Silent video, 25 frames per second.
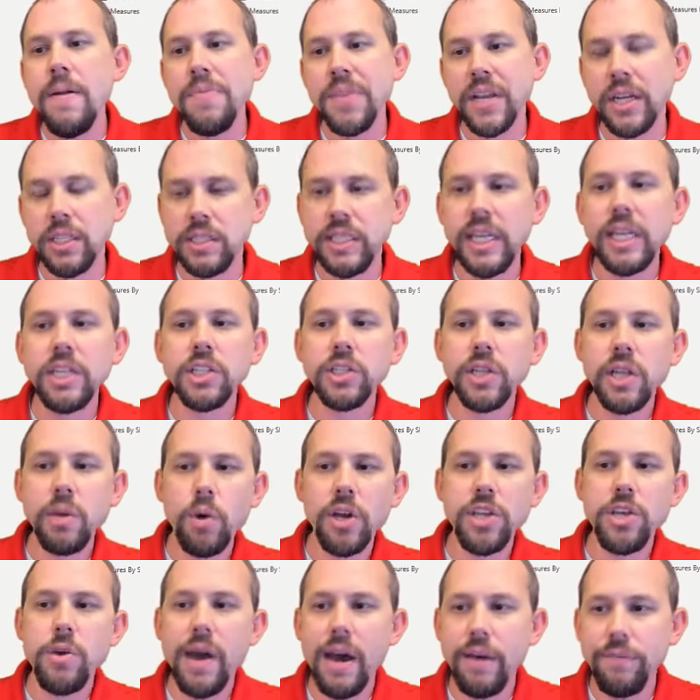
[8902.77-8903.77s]
Essentially
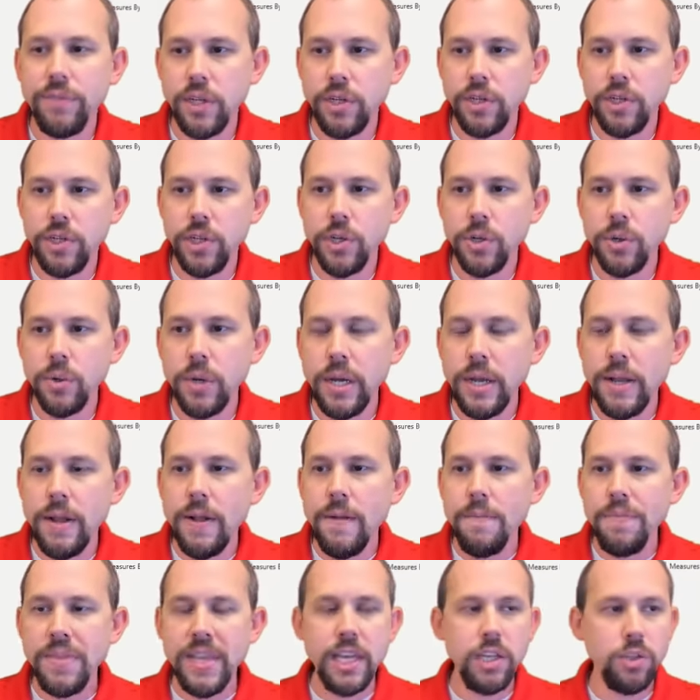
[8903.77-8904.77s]
what you have to do
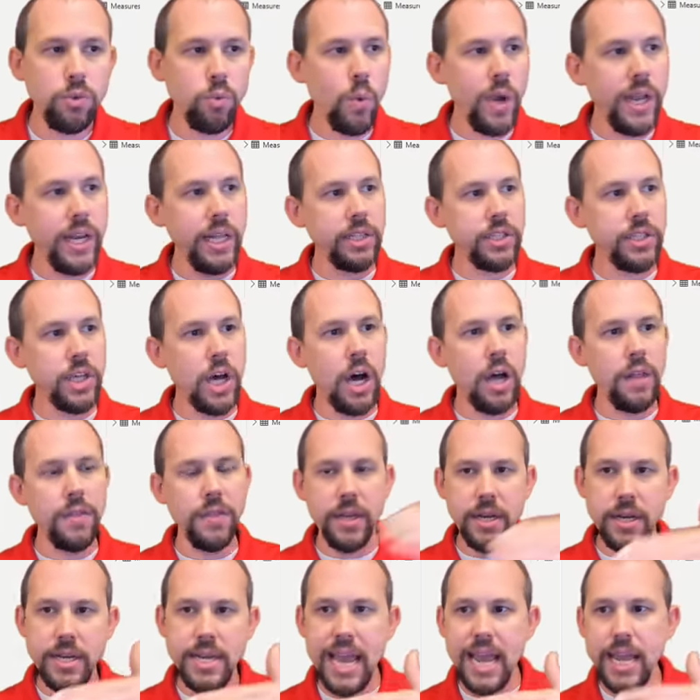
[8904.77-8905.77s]
is when it's on
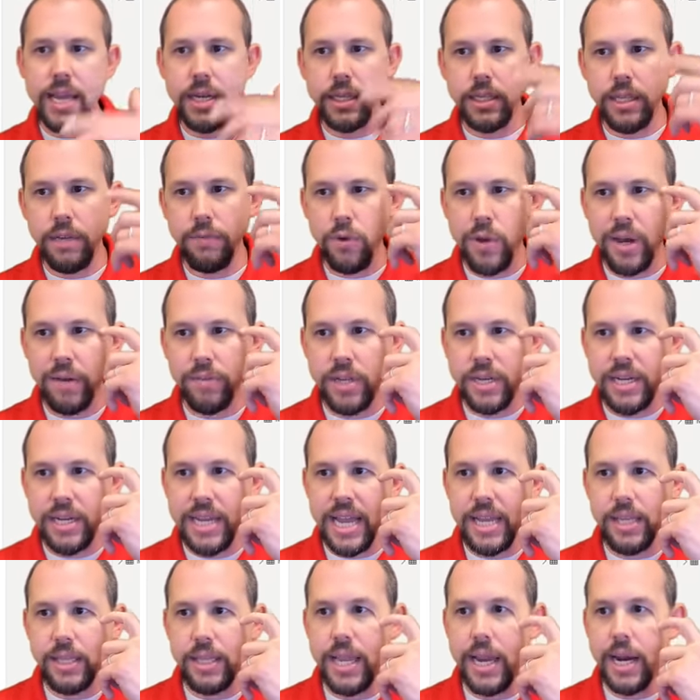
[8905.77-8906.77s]
the date. If you have the
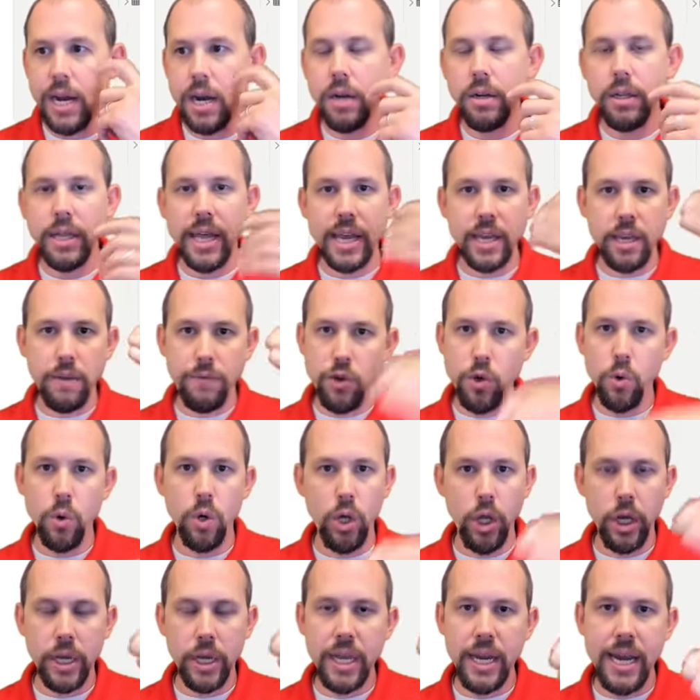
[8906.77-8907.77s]
date there, like if you were
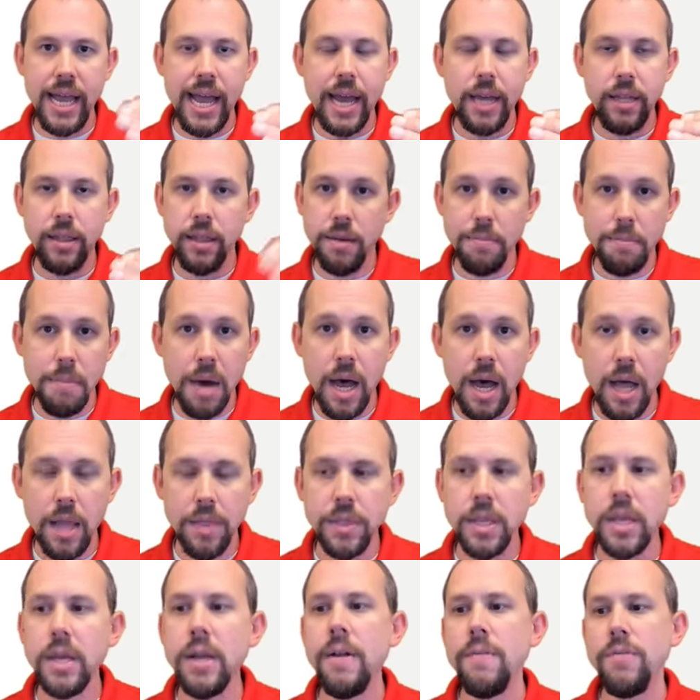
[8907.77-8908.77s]
looking at the
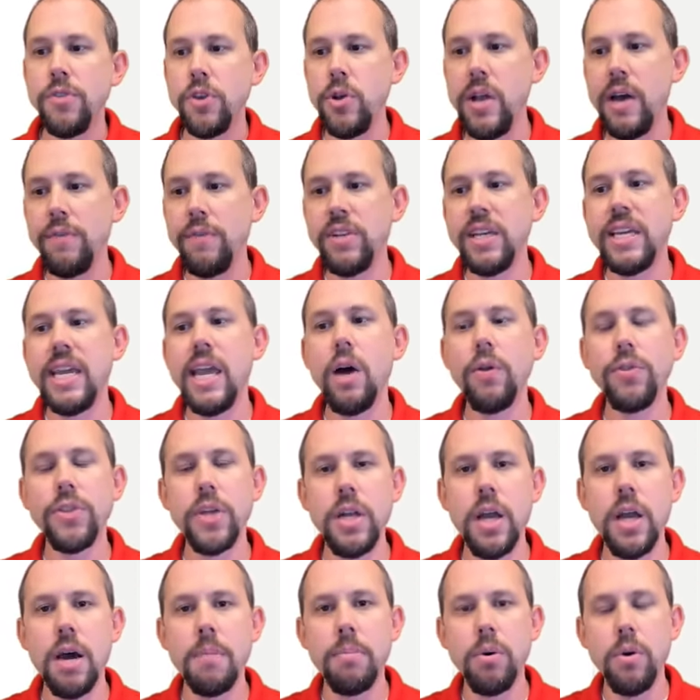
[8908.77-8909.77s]
month, you'd have to count the
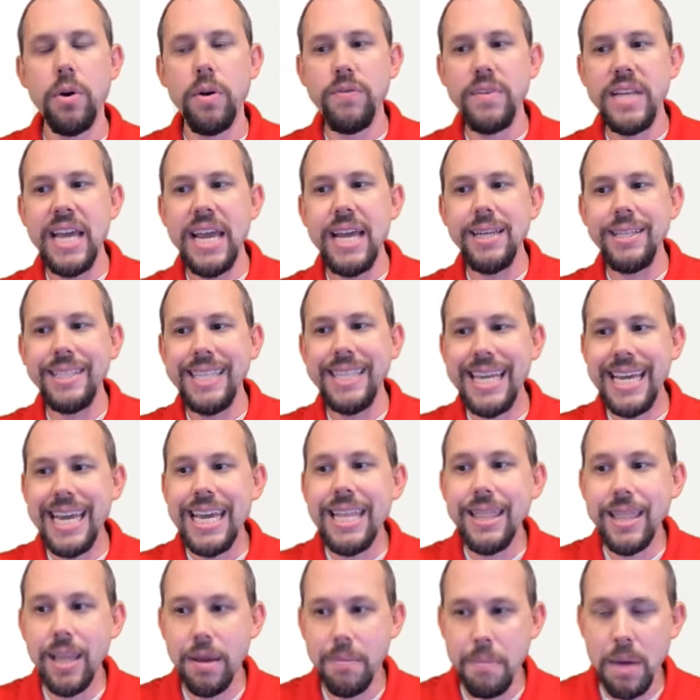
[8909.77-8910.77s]
number of days
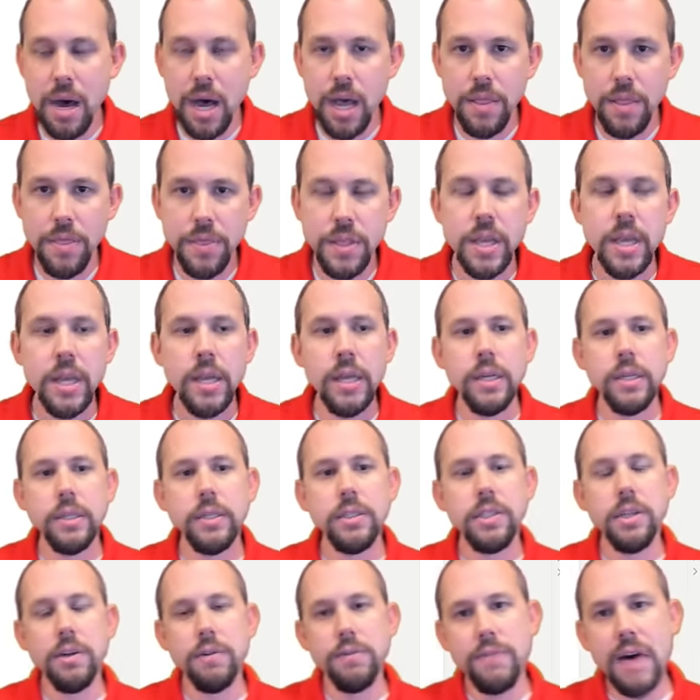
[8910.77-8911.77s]
in the month,
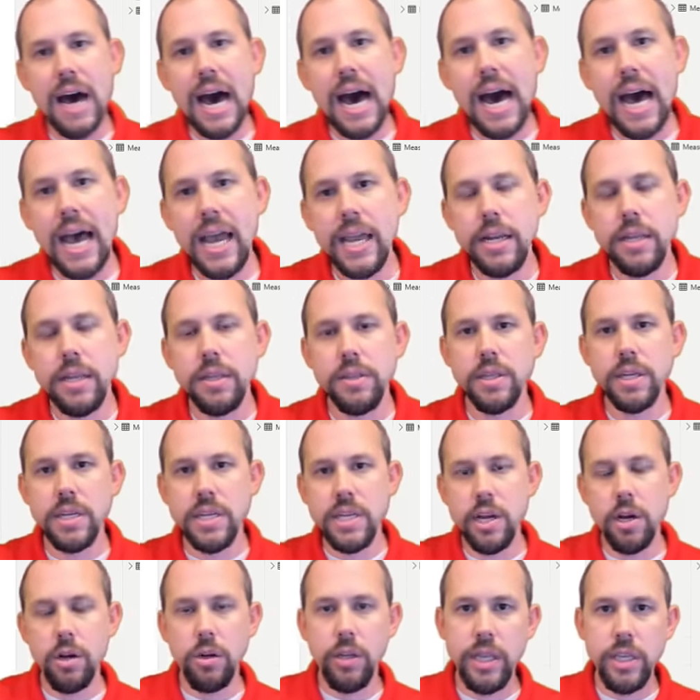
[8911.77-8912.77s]
divide the
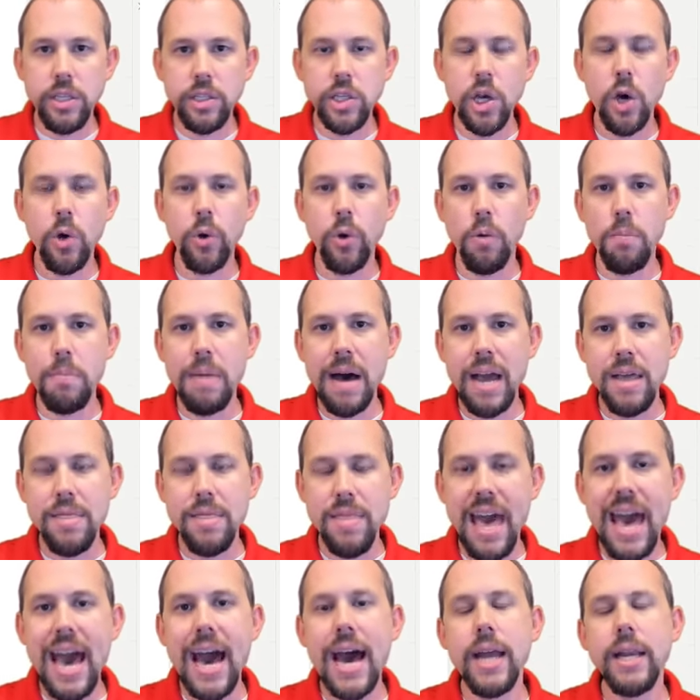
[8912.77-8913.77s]
yearly total by
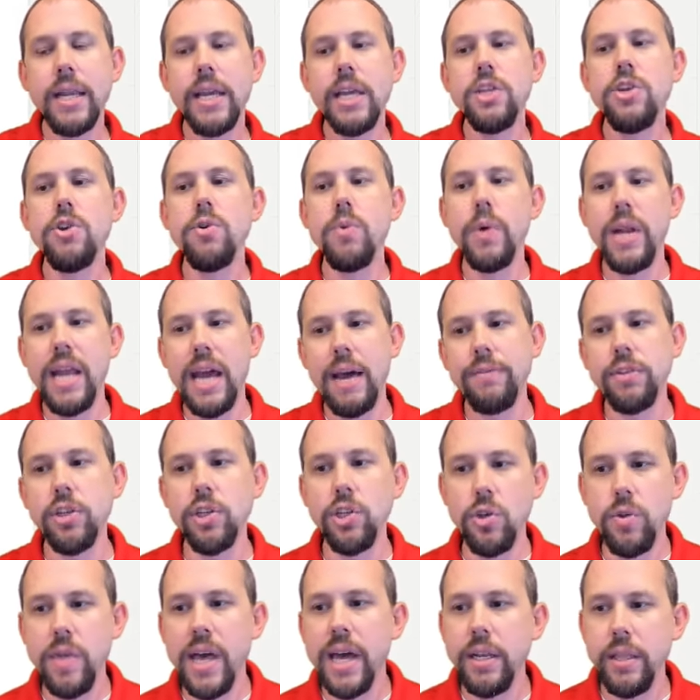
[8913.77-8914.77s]
that, and you would have to
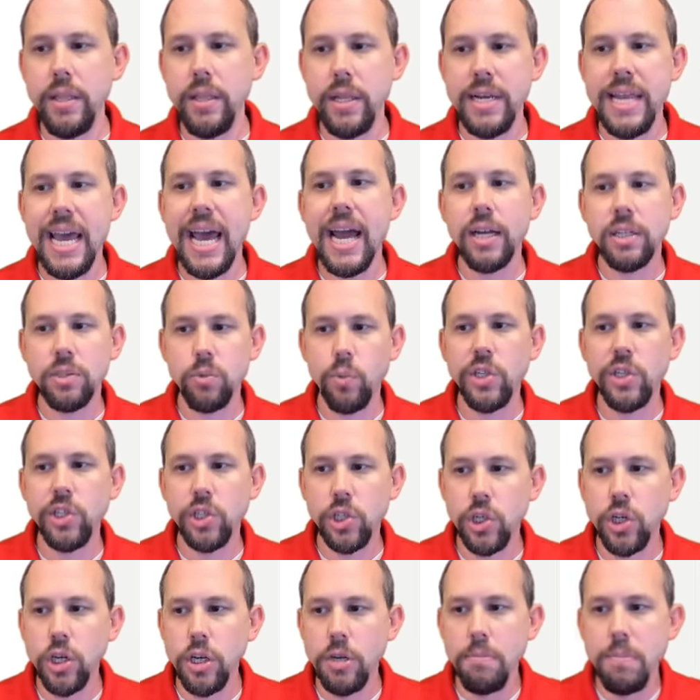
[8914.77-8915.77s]
do that in the DAX, which
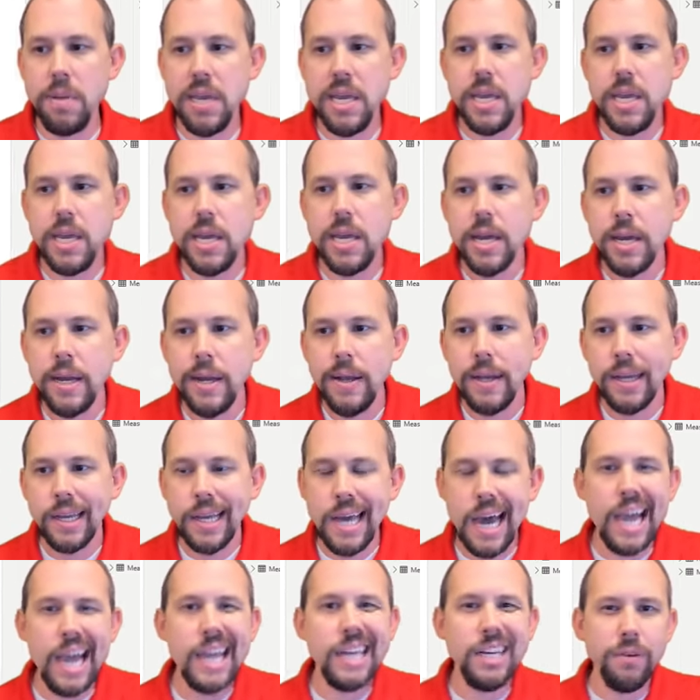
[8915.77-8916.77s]
could be
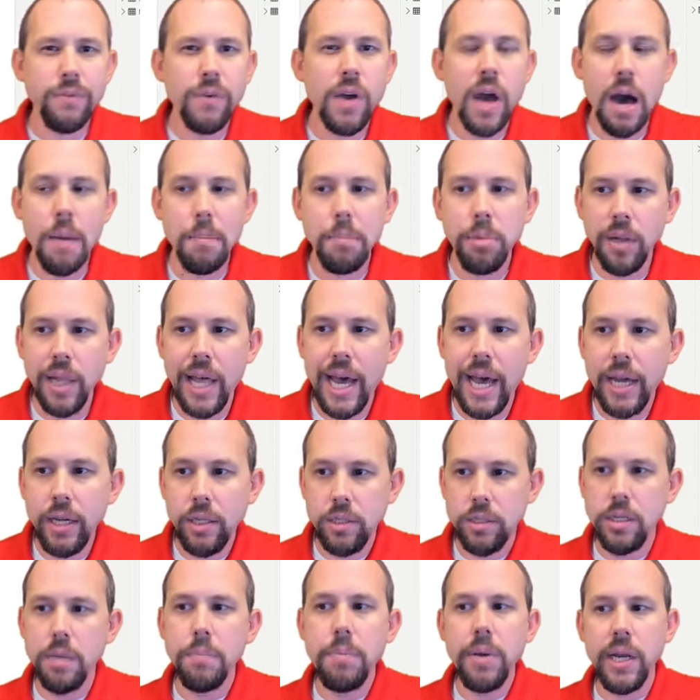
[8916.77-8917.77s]
kind of
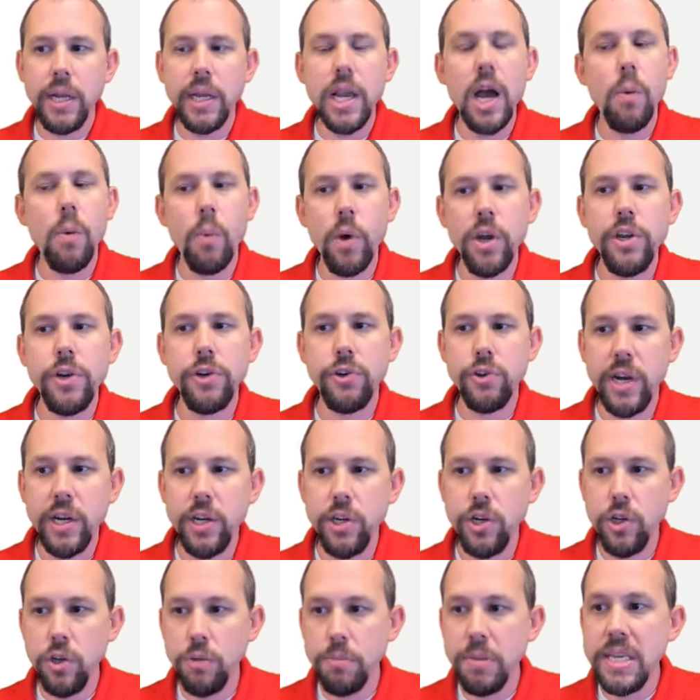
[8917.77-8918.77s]
complex depending on what you're trying to
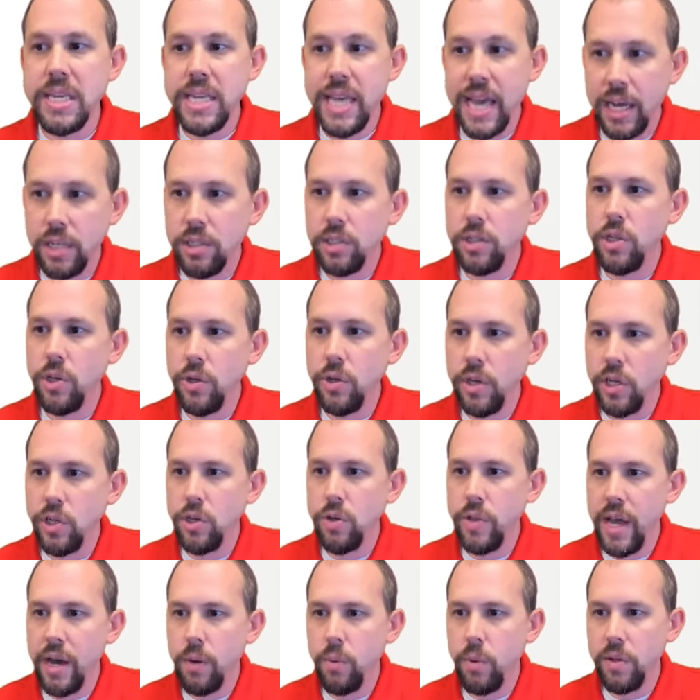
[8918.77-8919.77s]
do. But yes, you could do
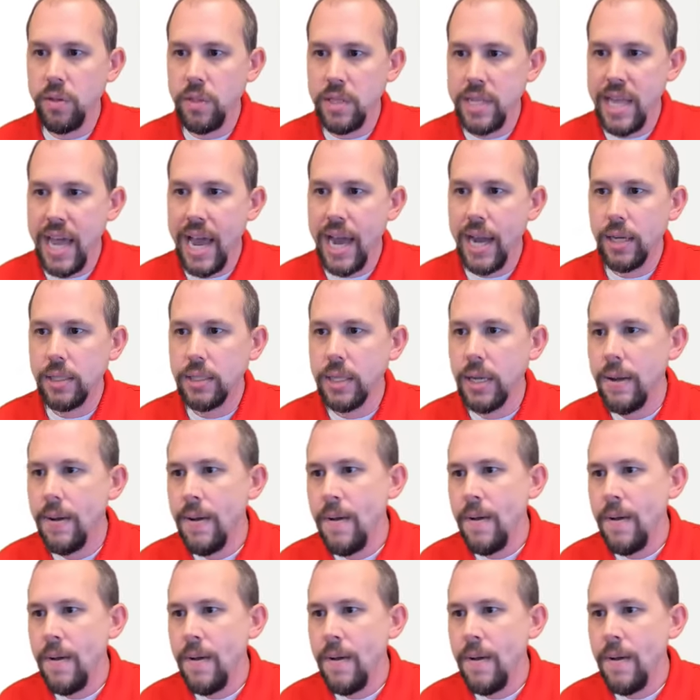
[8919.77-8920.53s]
that with DAX.